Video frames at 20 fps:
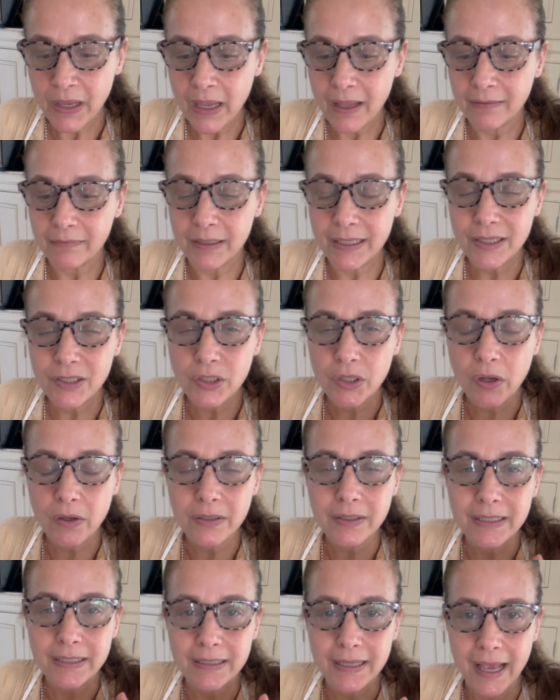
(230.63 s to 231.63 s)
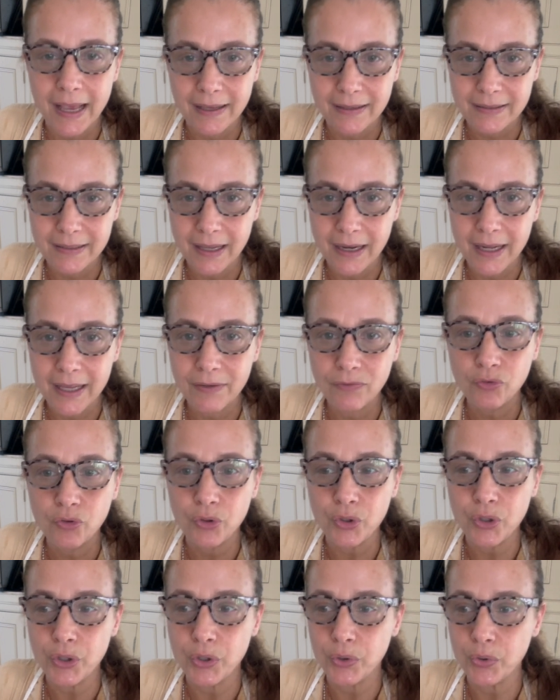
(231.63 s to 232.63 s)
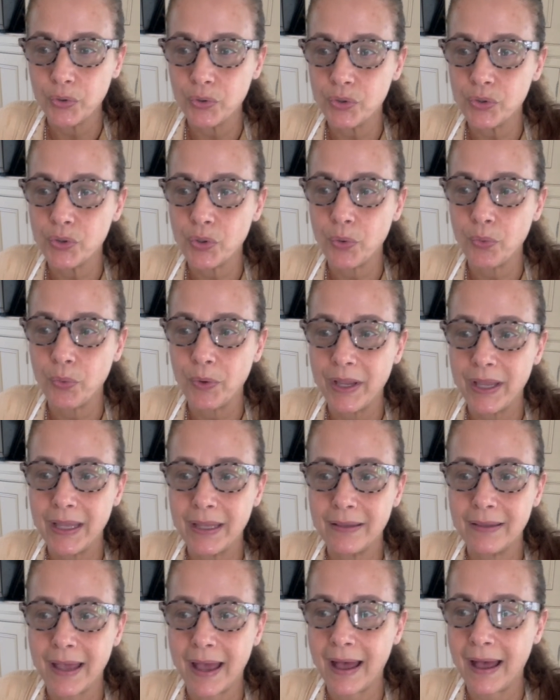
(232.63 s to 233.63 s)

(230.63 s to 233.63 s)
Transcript: This sauce is excellent to use with